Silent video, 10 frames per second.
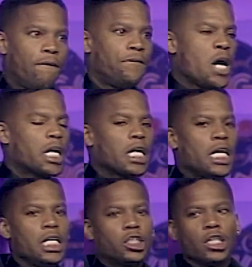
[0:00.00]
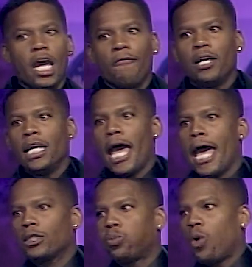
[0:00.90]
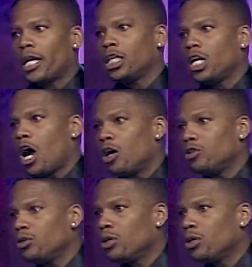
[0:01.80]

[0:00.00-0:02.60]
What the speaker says: Fuck each and every last one of y'all.